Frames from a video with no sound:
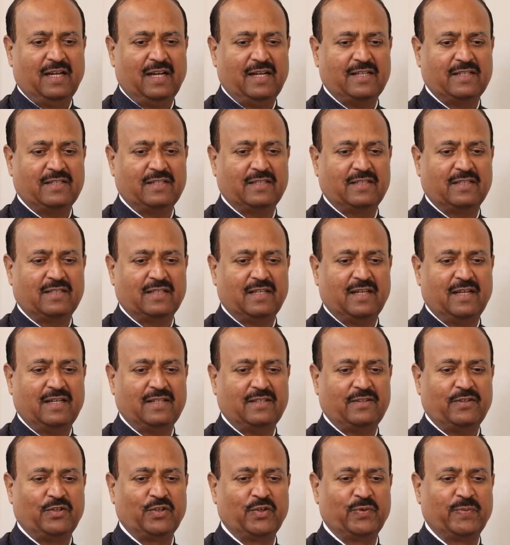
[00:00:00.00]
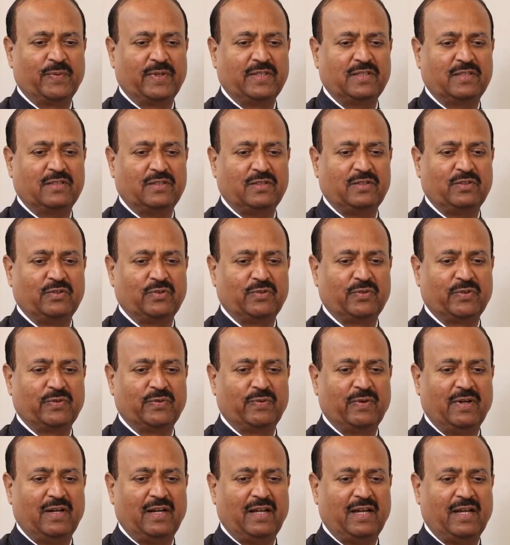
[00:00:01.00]
as humans, you
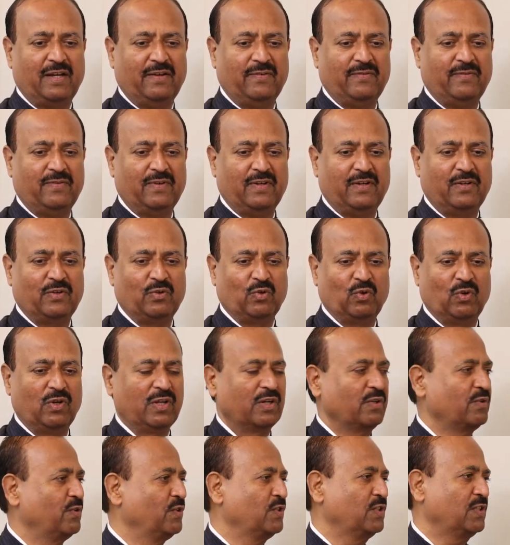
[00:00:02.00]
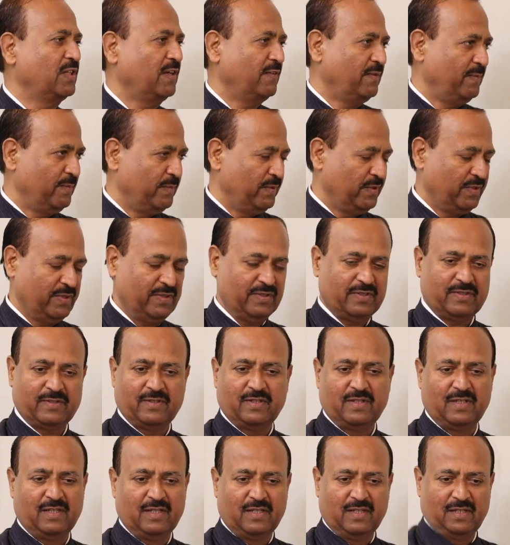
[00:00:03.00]
will have a roller coaster of emotions.
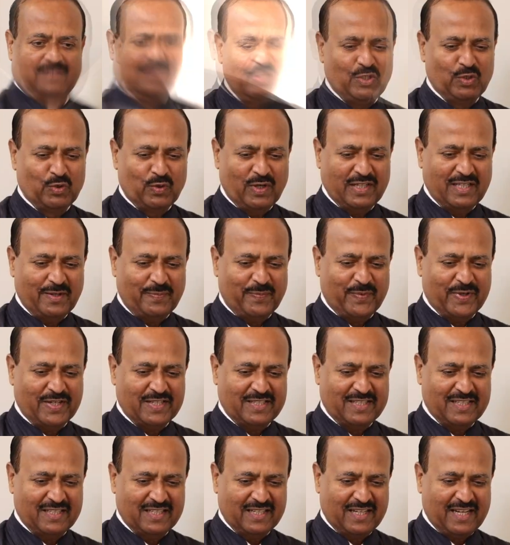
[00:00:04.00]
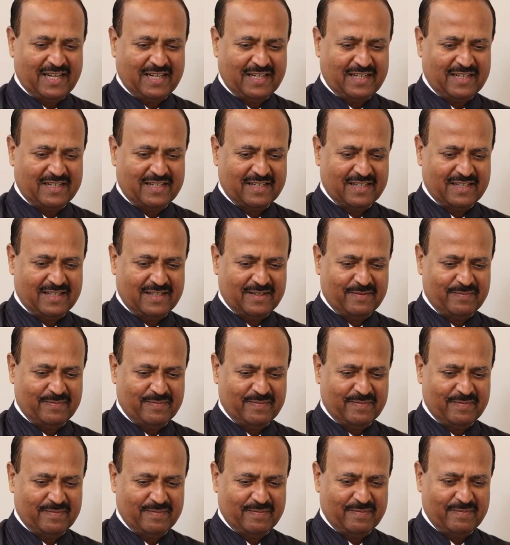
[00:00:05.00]
You as a person get
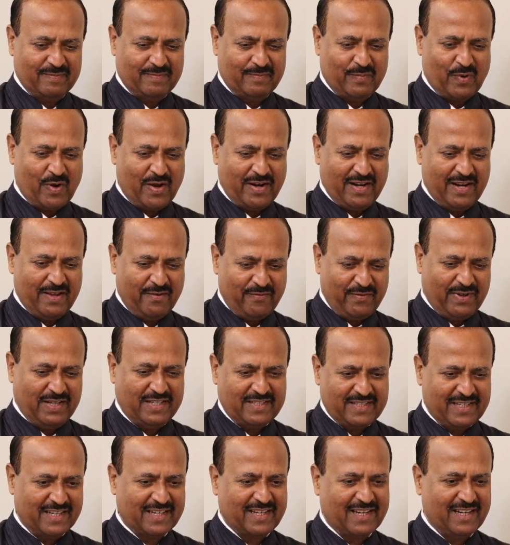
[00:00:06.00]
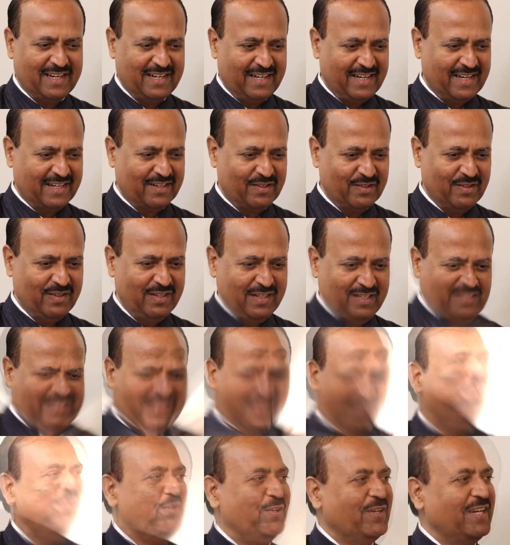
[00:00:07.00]
born every second.
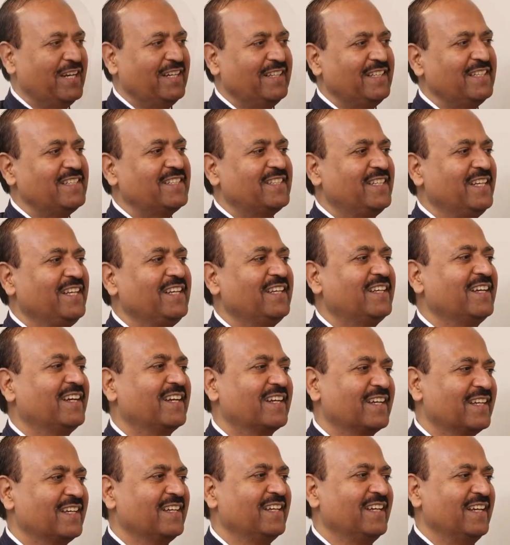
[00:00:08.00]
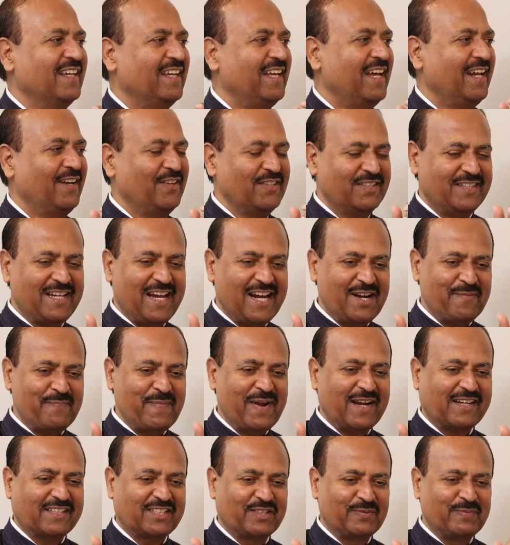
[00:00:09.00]
When you get this thinking and you start
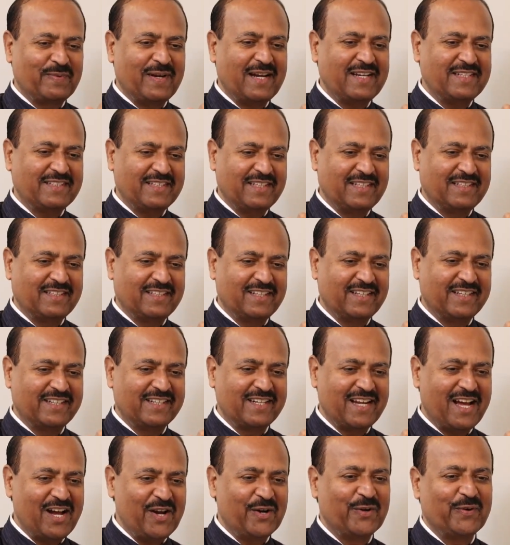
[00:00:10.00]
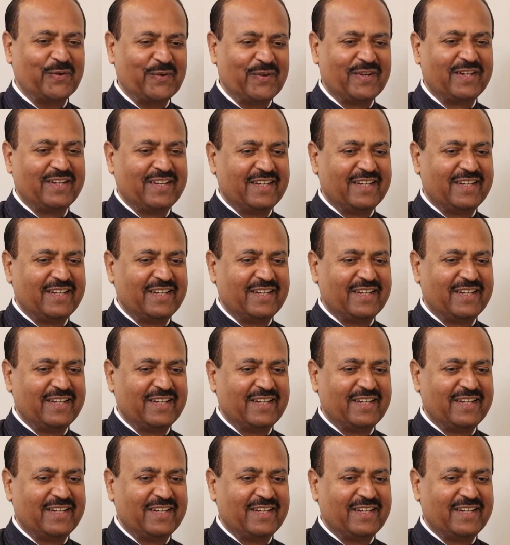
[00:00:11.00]
maximizing the now,